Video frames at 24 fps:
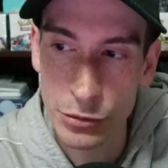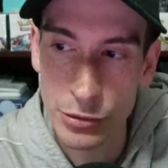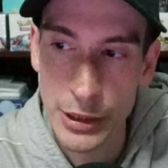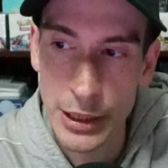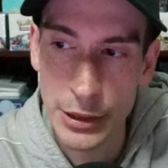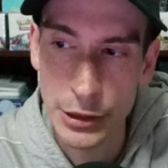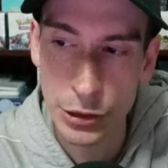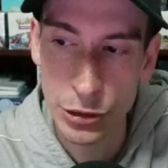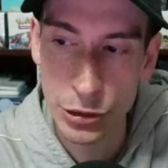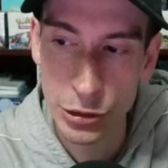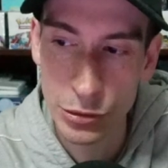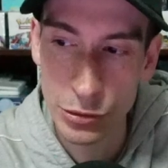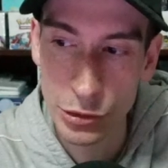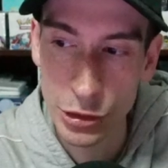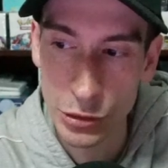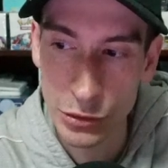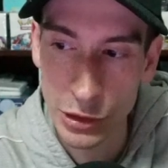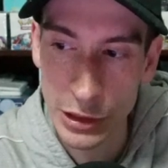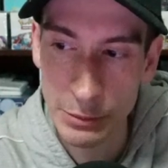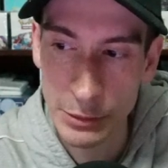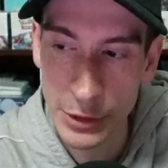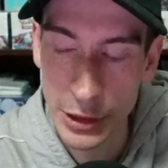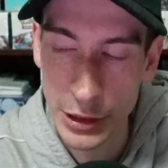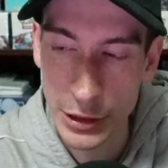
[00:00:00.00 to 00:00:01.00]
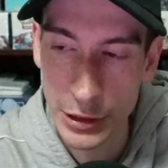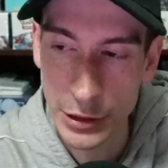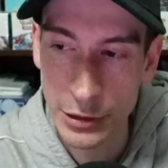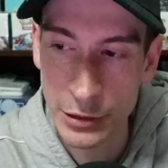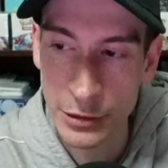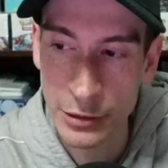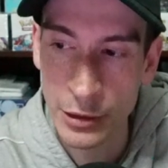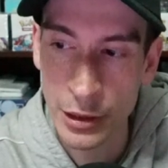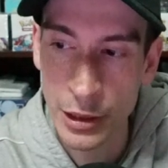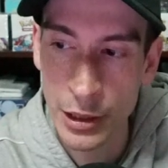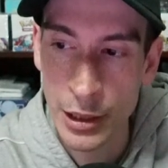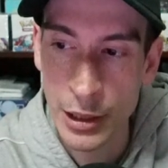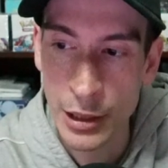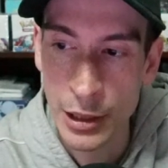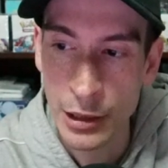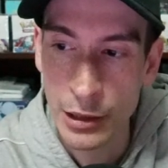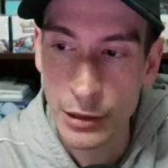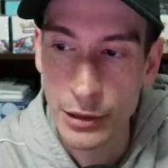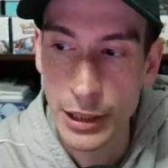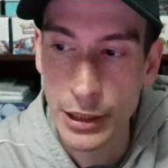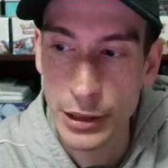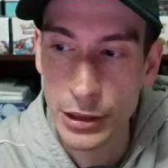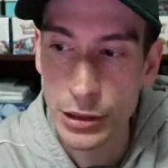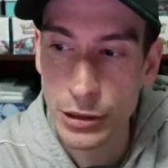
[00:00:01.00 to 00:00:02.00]
We got the 2 Screamtail
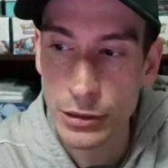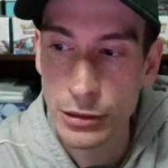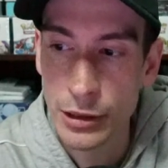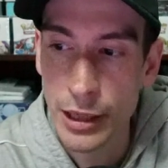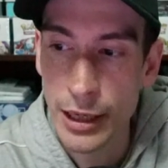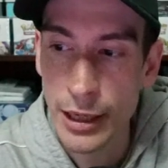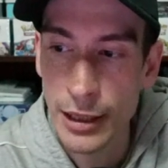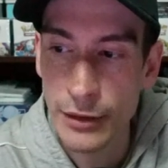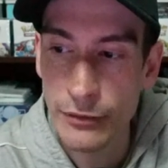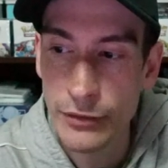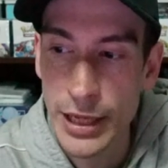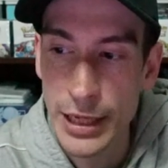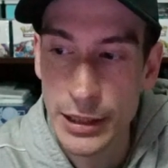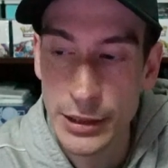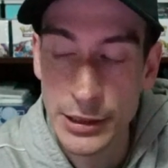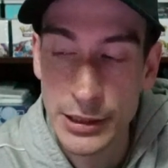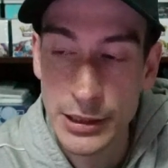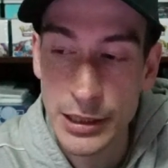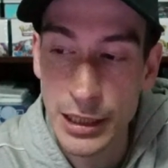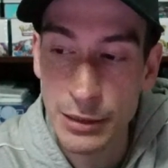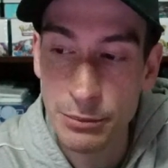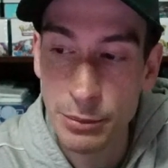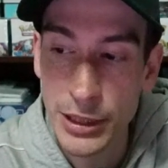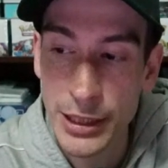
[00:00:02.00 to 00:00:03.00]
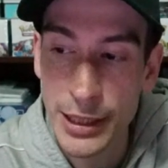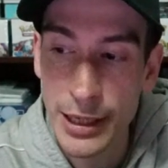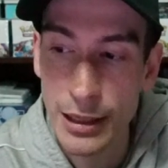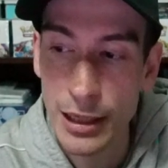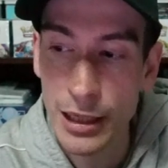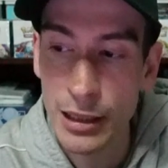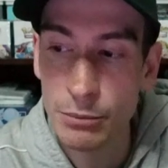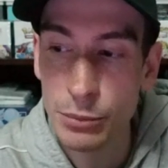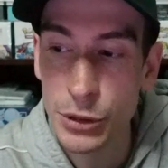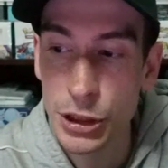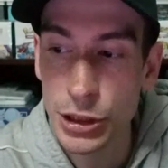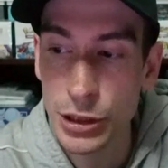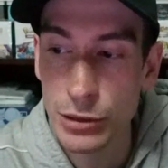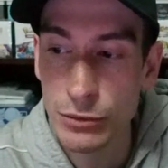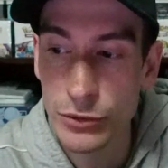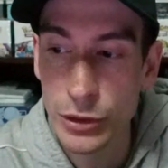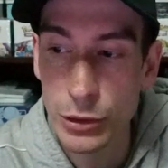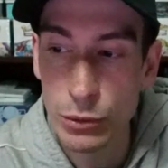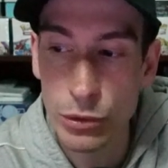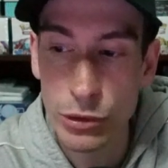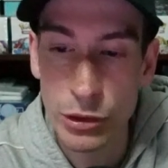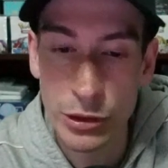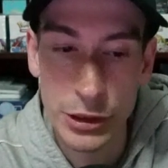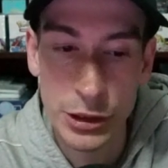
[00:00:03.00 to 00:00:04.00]
that can have that sniping option with
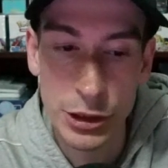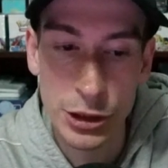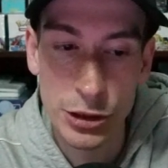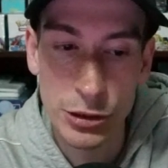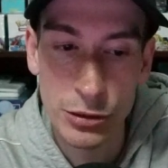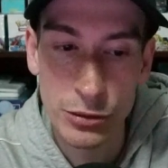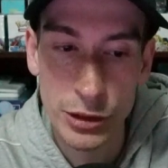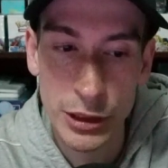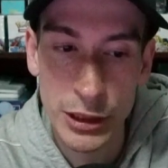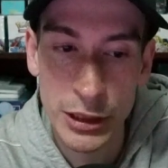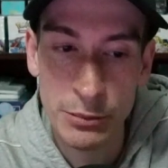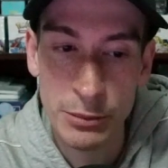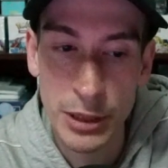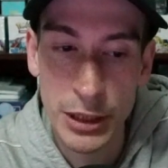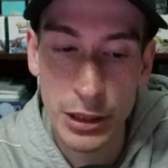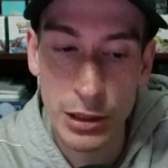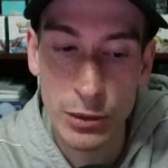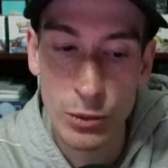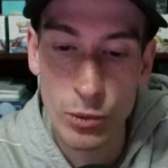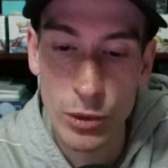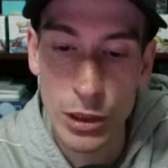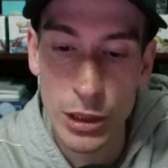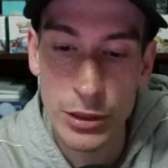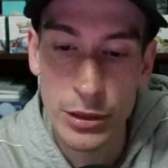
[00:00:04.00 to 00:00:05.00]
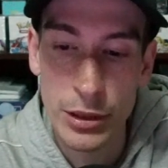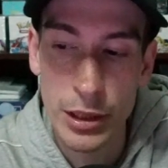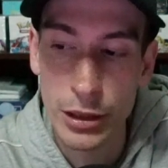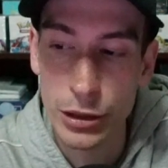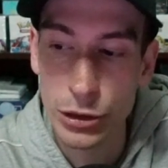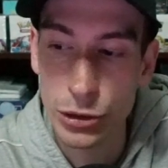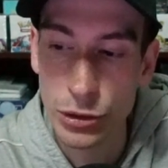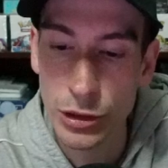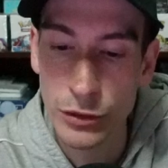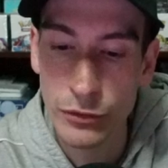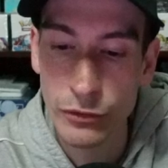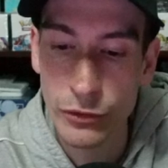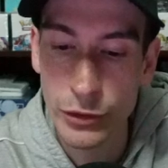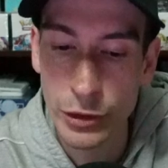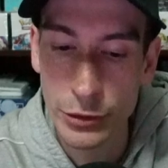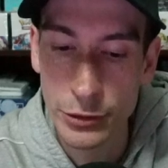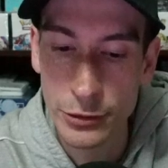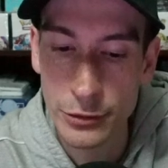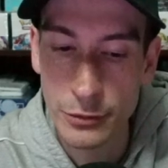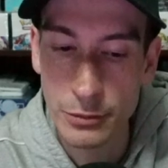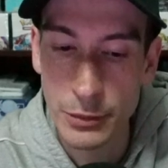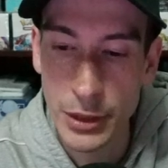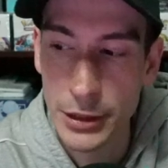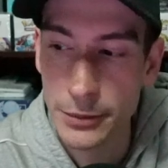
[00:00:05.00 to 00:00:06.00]
the Roaring Scream and the 1
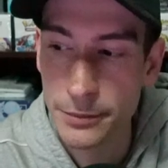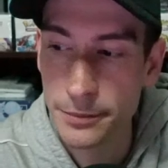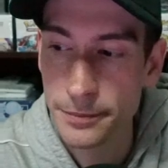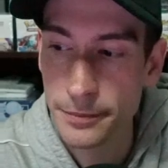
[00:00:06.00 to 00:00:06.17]
Drifloom.